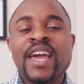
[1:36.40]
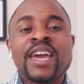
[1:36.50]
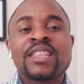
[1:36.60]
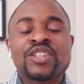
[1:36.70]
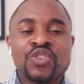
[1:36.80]

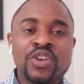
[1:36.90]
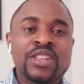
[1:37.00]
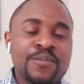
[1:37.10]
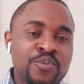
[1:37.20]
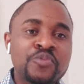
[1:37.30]
it is
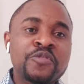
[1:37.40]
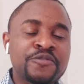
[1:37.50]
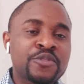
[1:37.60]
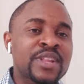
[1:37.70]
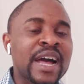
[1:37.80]
in the proof of
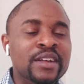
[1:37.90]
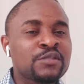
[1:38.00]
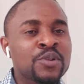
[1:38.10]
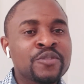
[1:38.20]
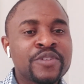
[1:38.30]
fund
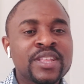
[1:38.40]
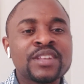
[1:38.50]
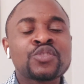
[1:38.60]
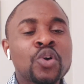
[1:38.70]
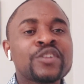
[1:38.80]
aspect of it,
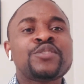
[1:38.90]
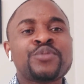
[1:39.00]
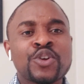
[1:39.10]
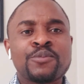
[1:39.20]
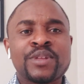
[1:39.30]
is also
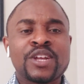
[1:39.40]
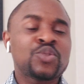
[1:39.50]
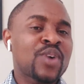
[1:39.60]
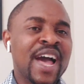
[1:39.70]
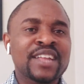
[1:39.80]
recommended
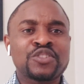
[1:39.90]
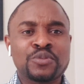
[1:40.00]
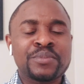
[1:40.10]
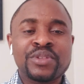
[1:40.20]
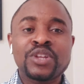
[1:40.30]
to add
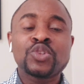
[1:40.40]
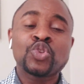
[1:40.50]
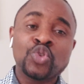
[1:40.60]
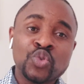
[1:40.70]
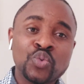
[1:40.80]
something
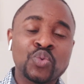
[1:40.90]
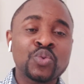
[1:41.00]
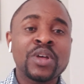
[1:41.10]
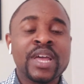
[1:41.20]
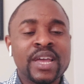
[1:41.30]

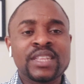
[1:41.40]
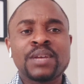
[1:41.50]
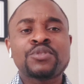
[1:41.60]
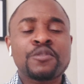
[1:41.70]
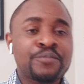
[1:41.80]
to, in
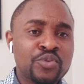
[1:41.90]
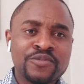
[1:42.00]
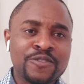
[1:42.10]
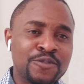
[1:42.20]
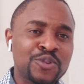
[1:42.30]
terms of
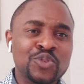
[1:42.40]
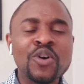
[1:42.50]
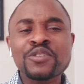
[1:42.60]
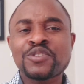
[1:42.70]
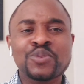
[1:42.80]
proof of funds,
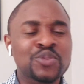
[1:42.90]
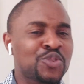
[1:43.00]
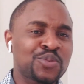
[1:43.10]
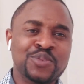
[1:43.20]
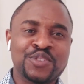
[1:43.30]
also
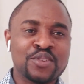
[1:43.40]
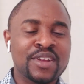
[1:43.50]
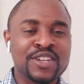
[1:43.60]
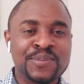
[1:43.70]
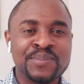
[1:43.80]
to your
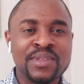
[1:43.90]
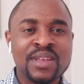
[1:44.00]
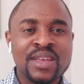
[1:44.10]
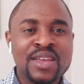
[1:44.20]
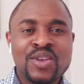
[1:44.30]
scholarship.
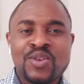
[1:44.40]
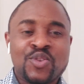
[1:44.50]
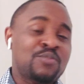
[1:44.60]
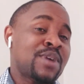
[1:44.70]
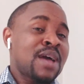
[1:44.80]

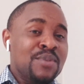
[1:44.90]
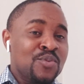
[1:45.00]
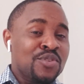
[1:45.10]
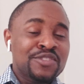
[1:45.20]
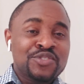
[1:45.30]
You might be
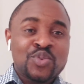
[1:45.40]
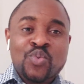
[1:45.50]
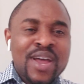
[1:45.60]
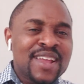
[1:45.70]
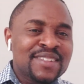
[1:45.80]
wondering, why